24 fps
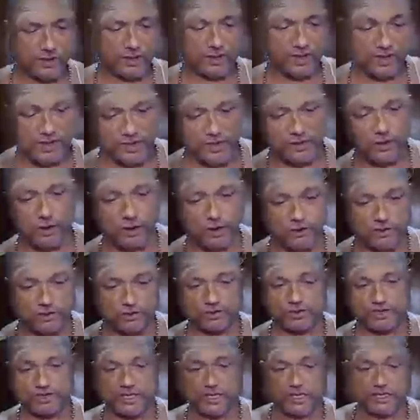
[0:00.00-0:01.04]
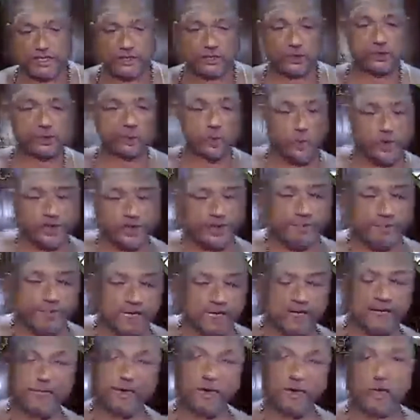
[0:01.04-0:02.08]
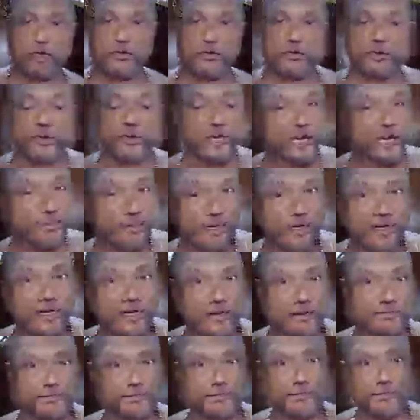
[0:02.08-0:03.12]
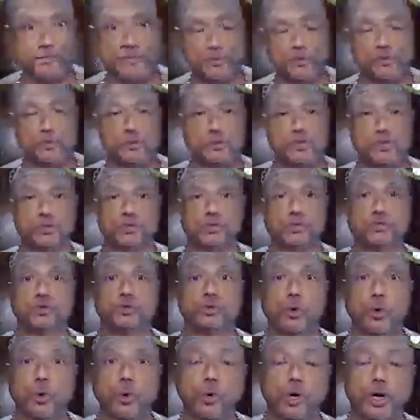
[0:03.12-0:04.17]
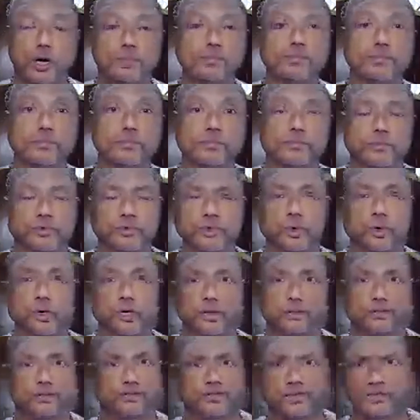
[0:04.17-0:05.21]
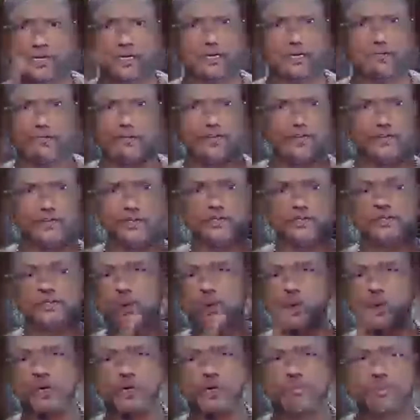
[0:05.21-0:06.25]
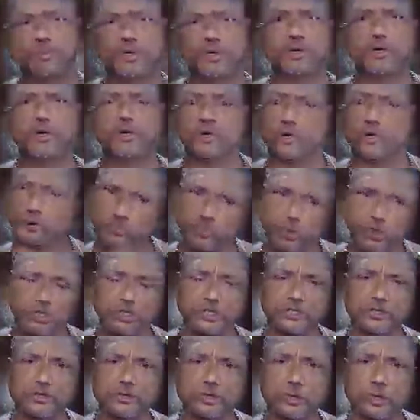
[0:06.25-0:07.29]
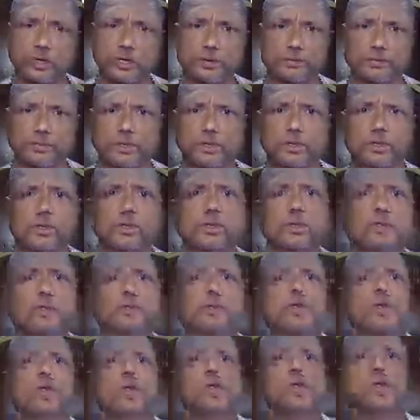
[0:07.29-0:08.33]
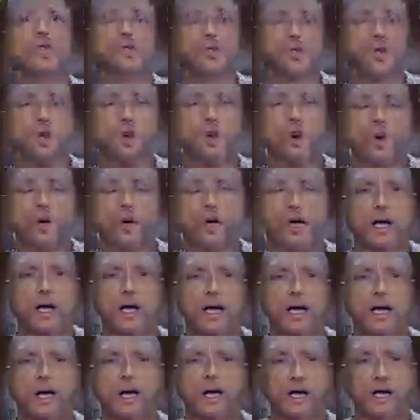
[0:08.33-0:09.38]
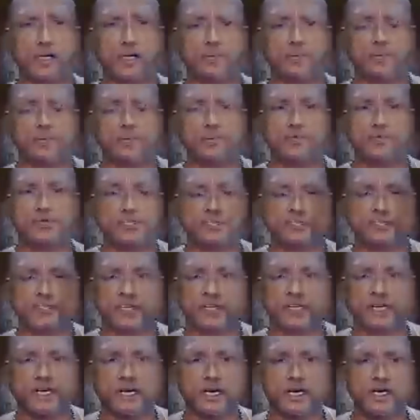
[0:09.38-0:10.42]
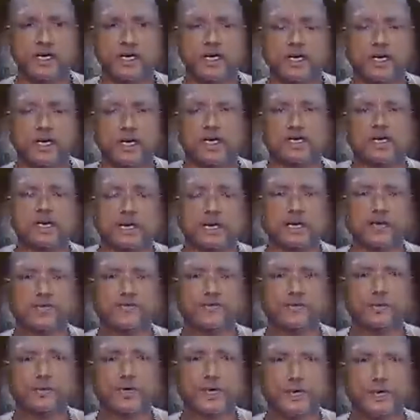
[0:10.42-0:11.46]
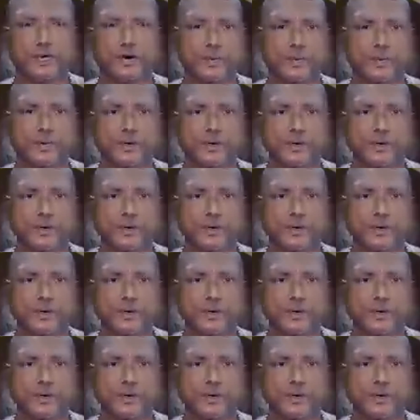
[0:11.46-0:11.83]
he also says Soyam Bhavana also can be done. Soham, that we said. Soham. What is Soham? So, aham, the sakara and hakara, if you give up,